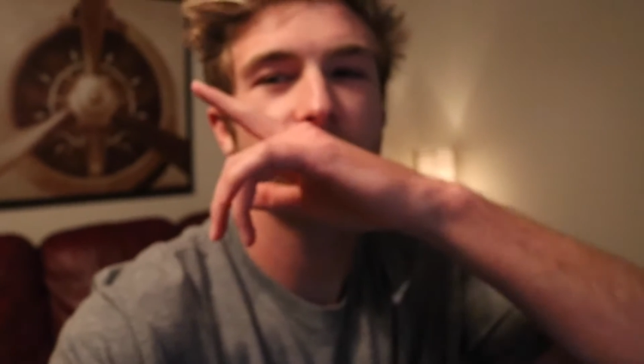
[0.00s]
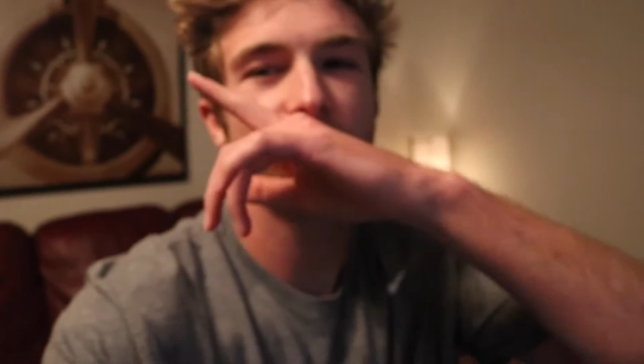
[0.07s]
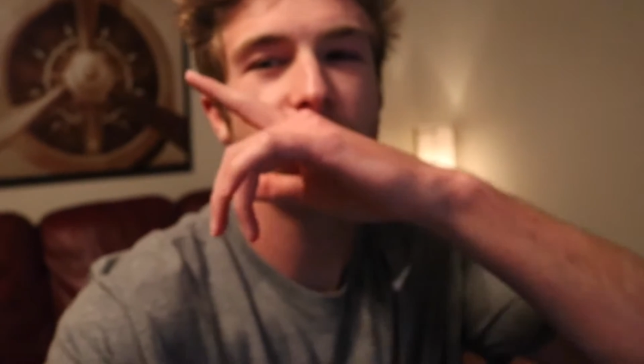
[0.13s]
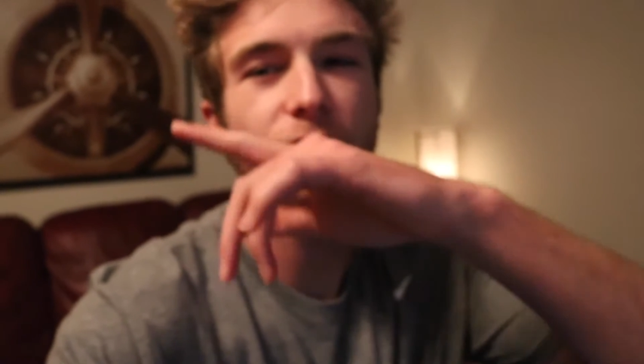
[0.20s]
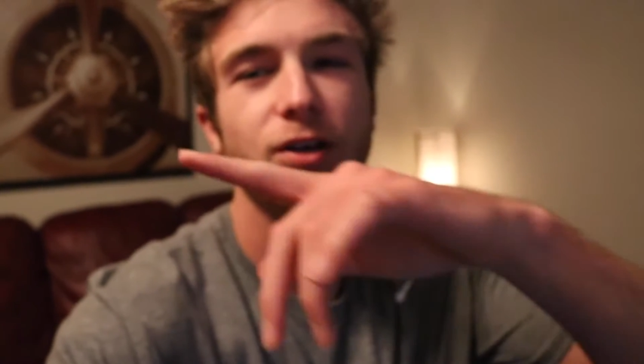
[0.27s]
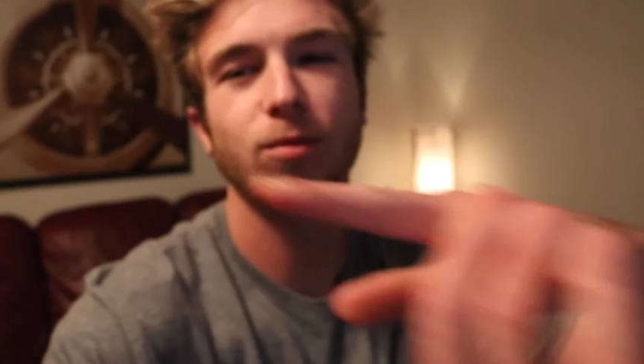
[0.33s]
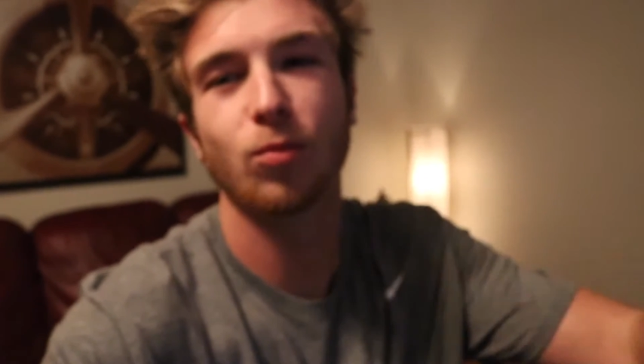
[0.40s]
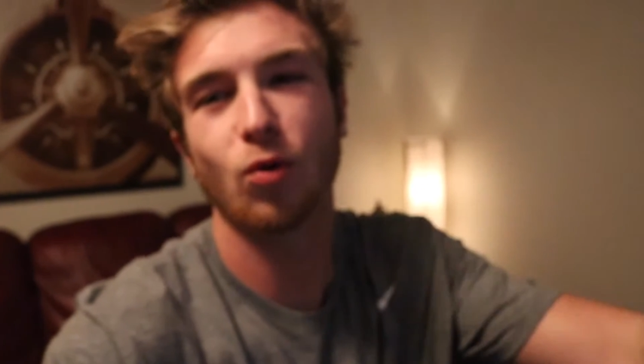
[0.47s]

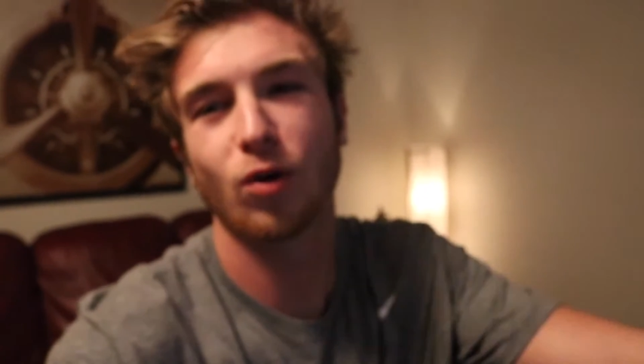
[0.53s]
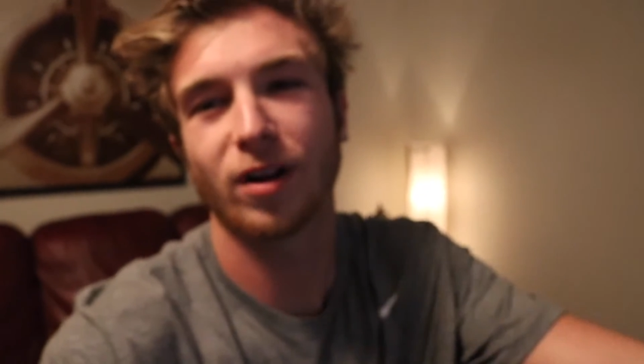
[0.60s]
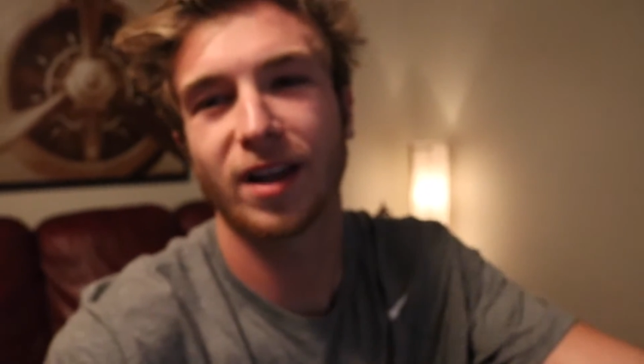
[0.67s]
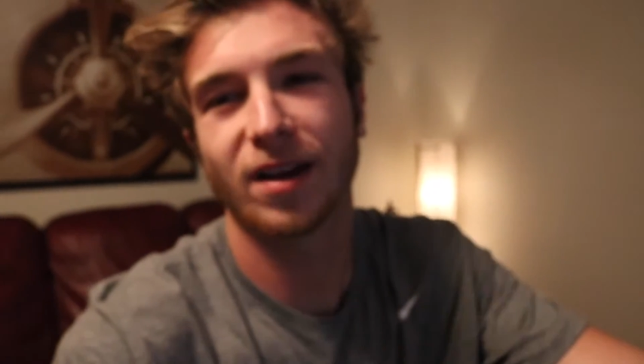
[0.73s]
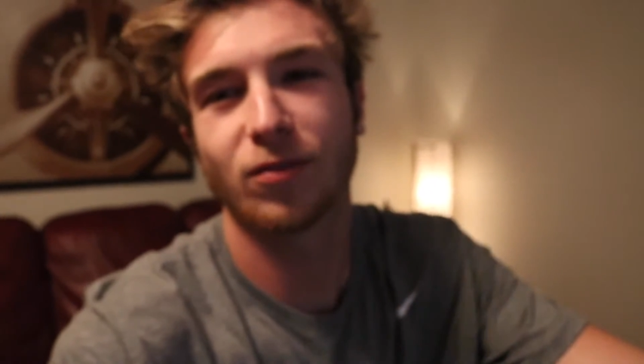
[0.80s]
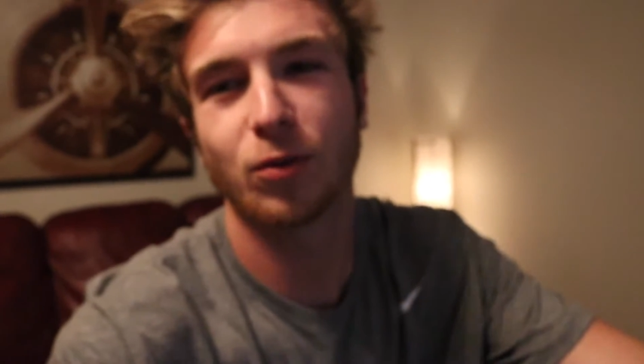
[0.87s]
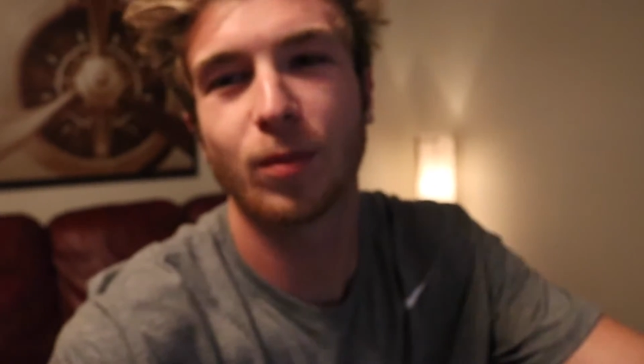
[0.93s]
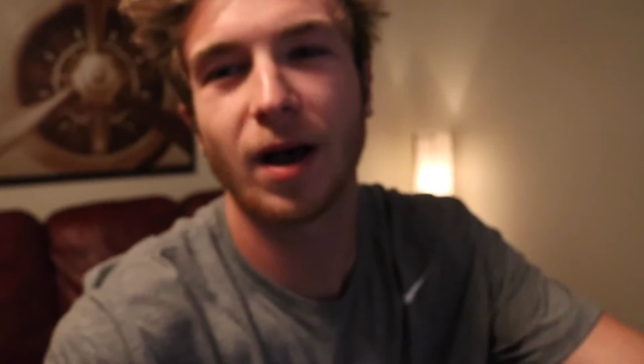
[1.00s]
Good morning,
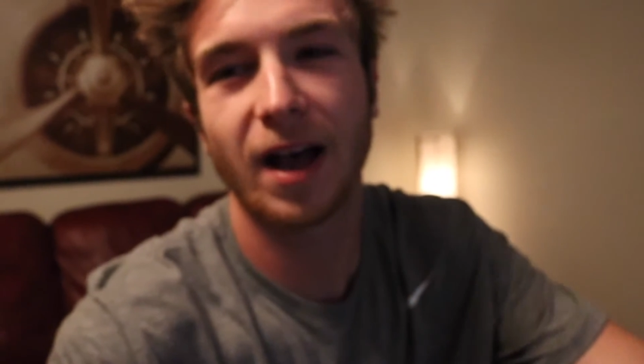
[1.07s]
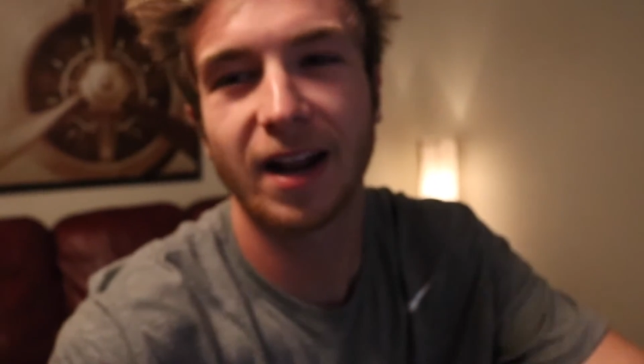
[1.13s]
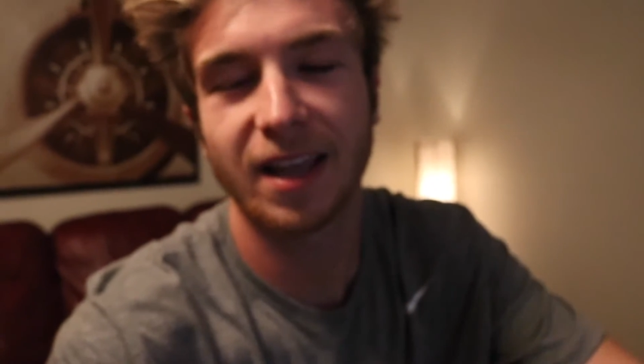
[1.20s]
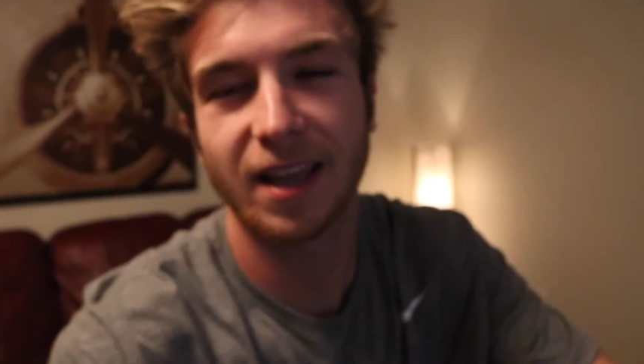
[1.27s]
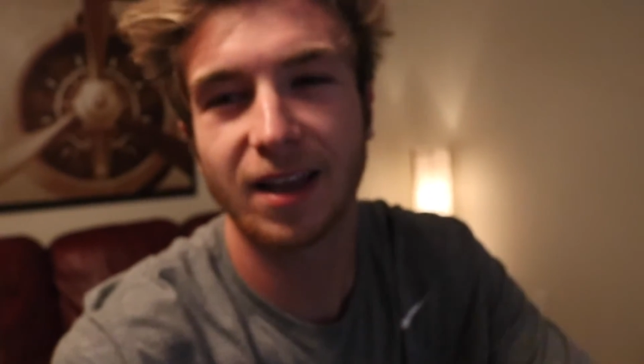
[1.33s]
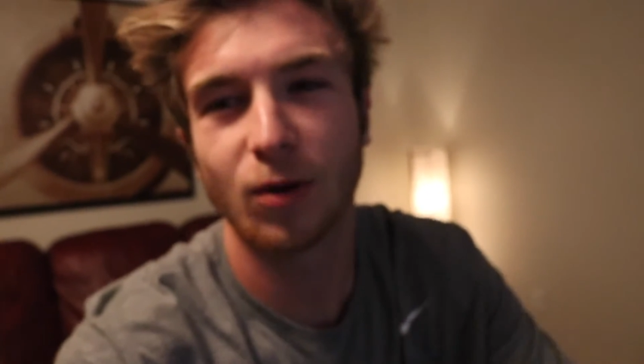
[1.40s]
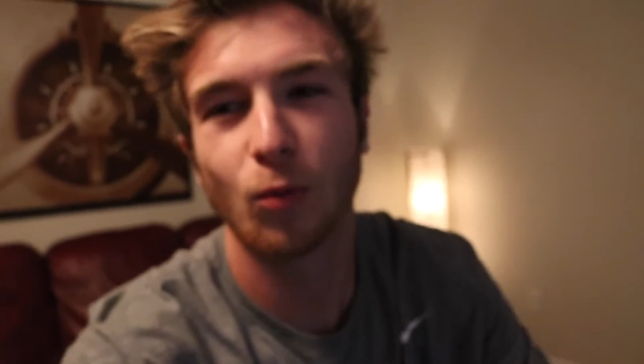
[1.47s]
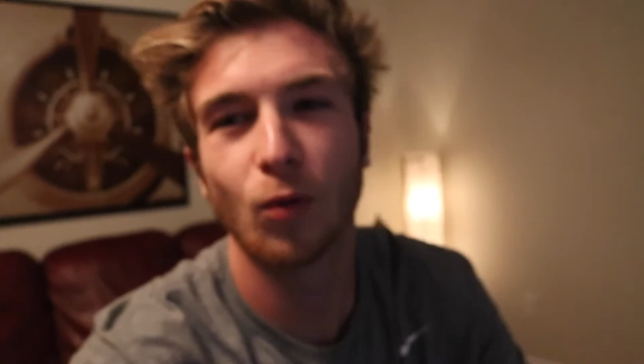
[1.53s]

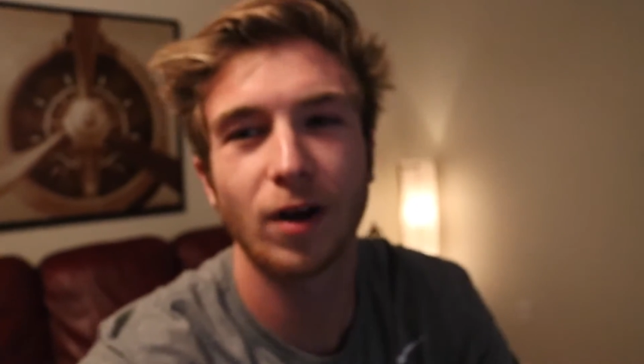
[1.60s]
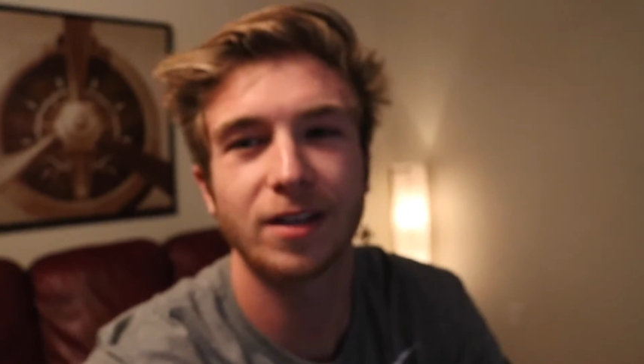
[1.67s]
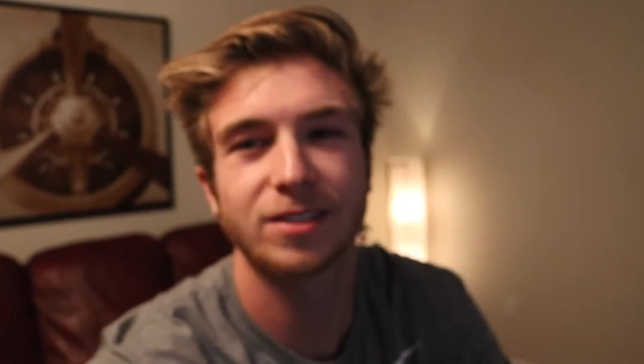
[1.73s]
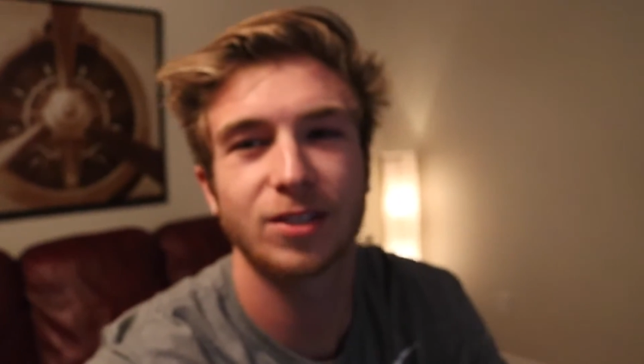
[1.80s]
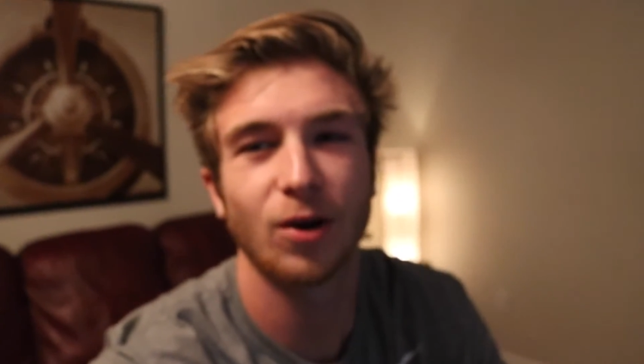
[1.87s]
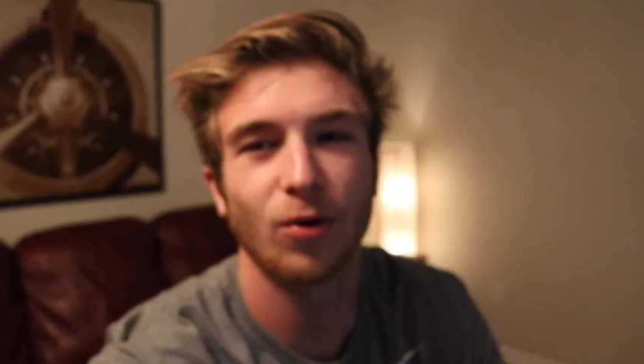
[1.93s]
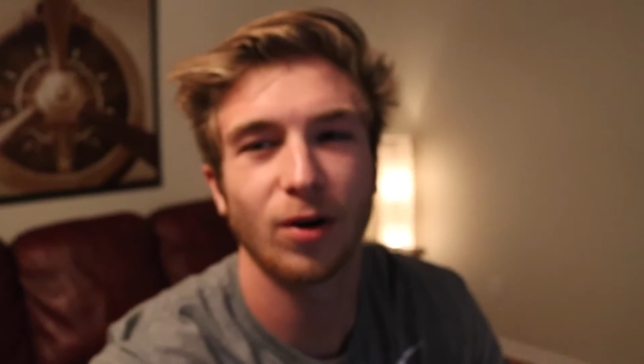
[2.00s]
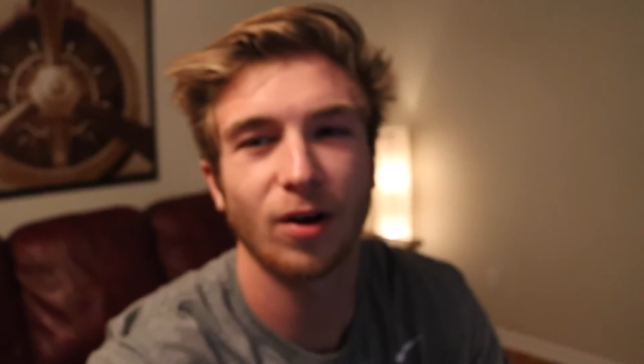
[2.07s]
everybody. What is
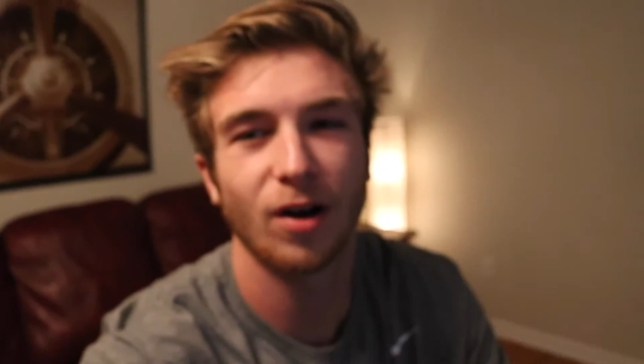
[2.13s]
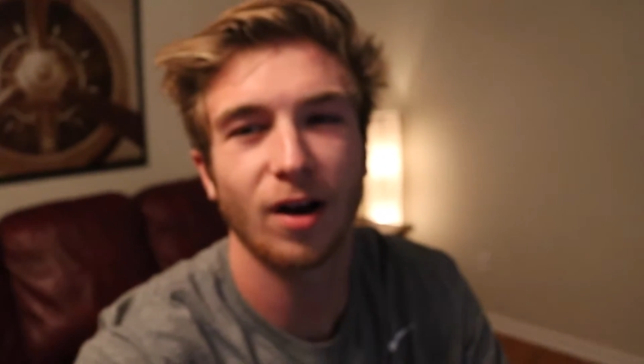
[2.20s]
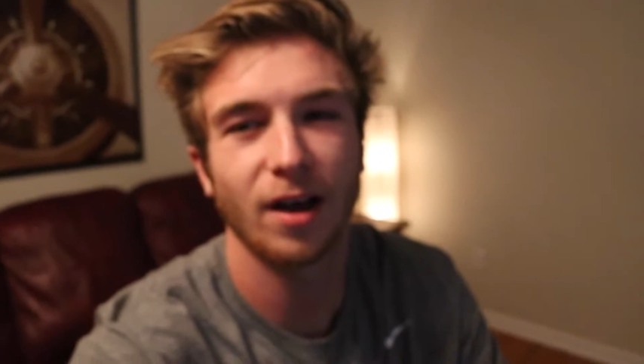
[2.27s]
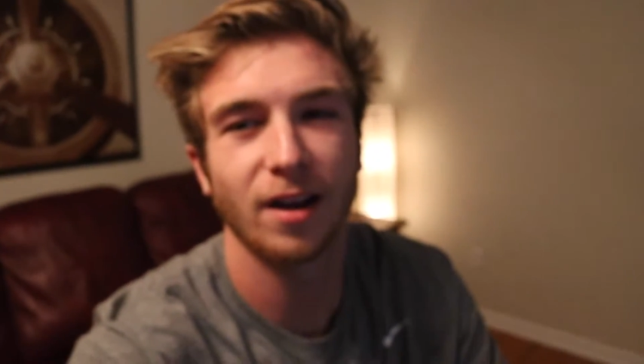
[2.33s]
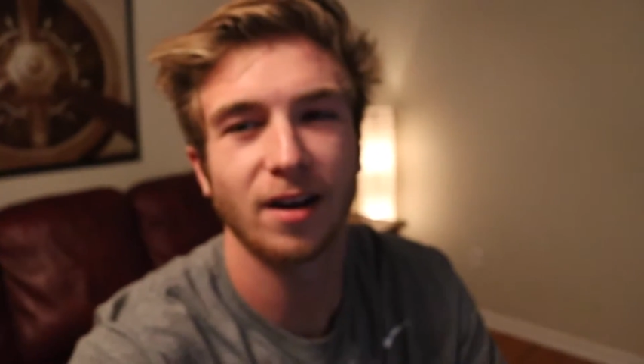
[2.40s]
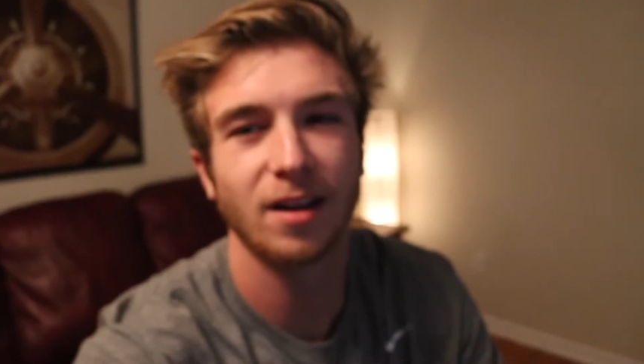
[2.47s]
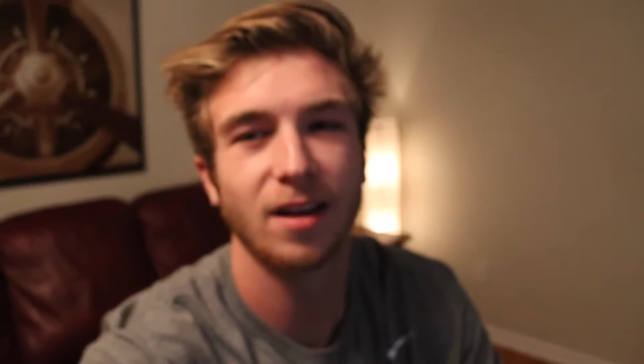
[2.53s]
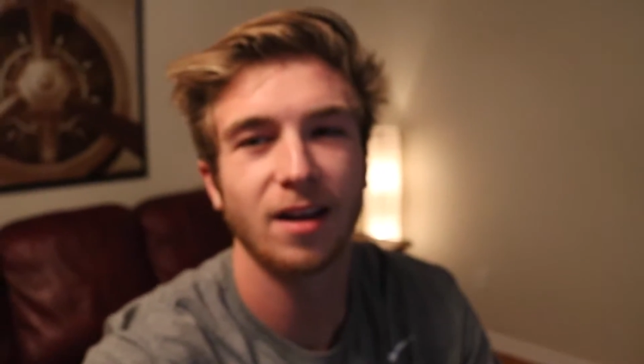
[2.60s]
going on?